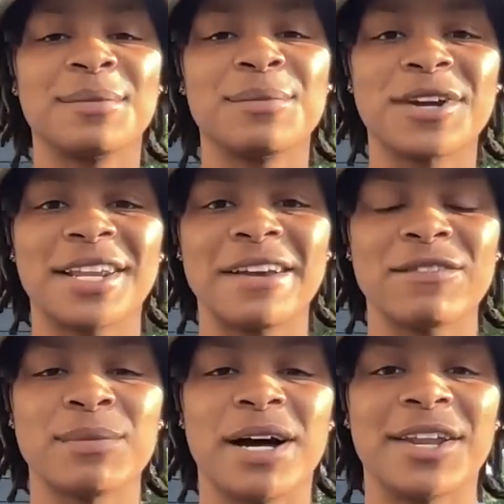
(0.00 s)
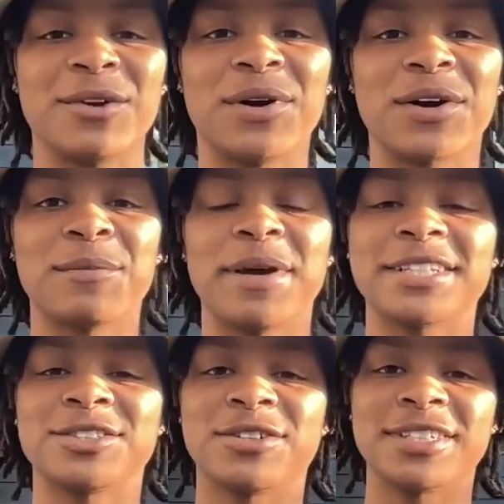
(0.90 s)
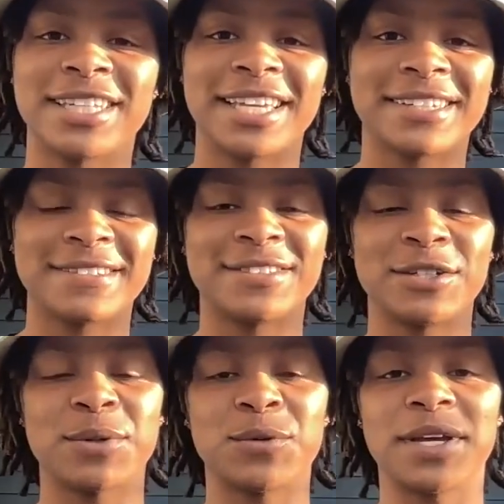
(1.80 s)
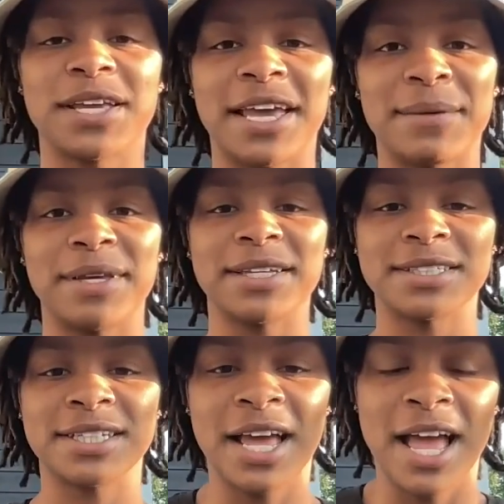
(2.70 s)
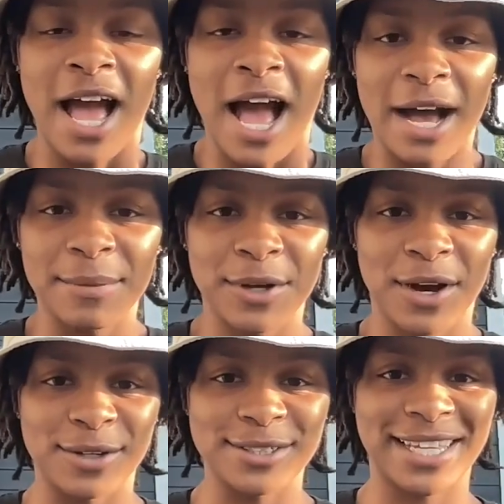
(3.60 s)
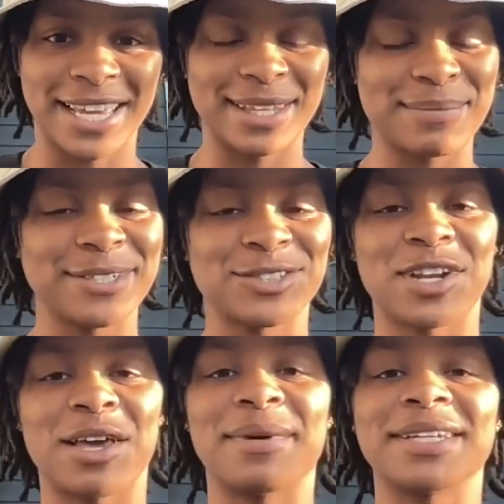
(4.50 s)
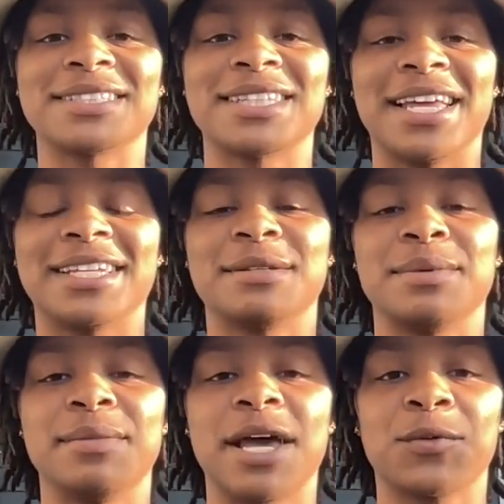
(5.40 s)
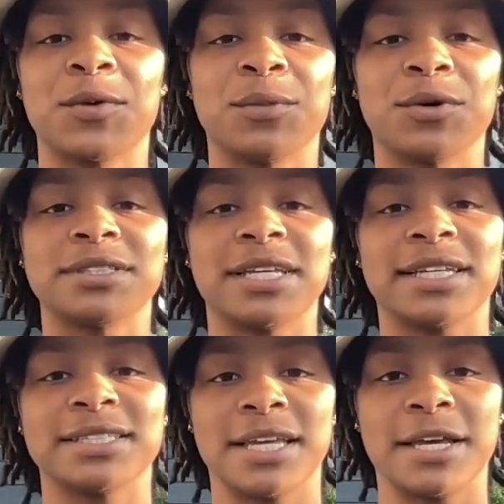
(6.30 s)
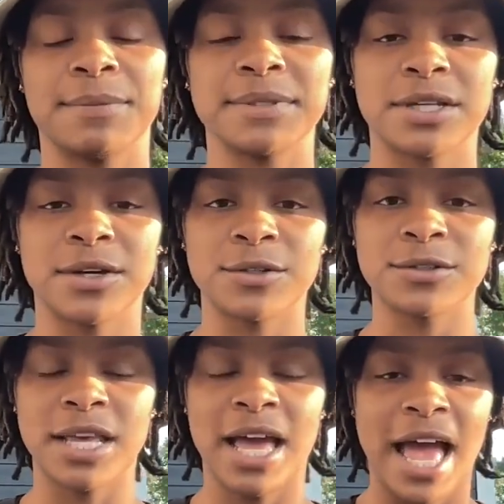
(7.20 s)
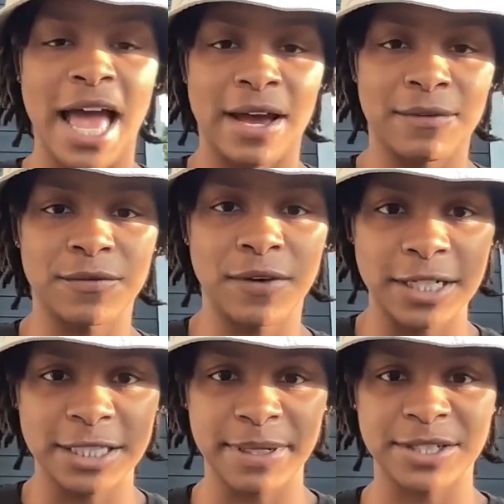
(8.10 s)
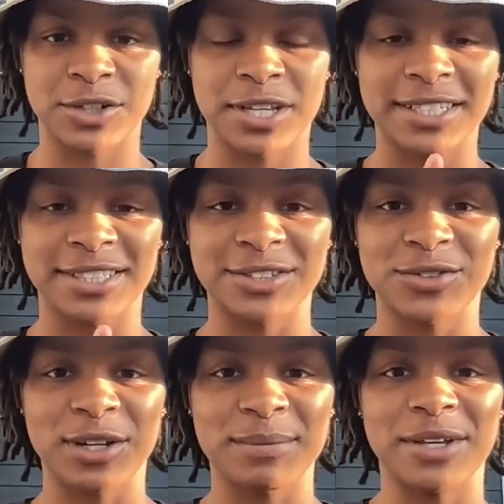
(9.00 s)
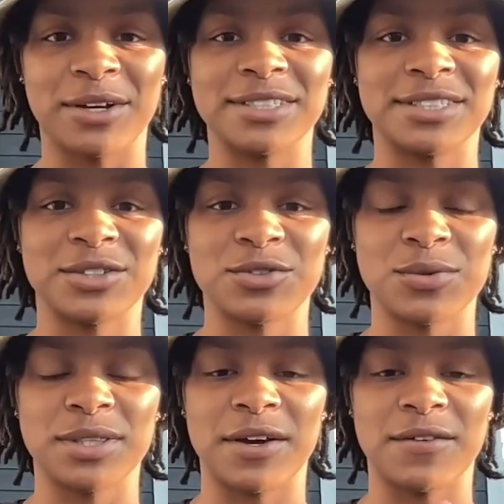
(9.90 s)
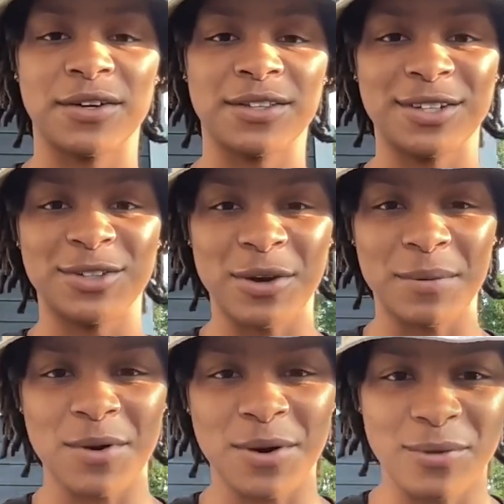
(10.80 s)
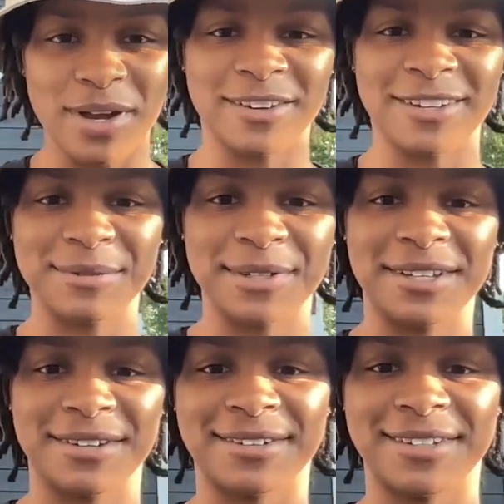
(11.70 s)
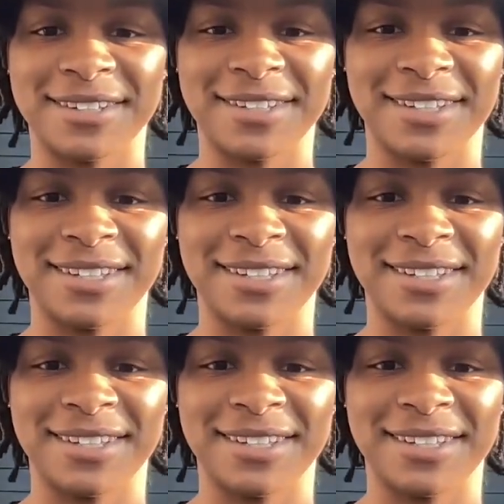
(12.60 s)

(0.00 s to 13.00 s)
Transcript: Good morning, everybody. Welcome back to a Take of Zooming with Kaymitch. I'm your host, Kayla Mitchell, and I'm excited to be back with more takes and episodes. I have a very special guest that's going to be on soon. Without further ado, I'm going to wait on him to get on.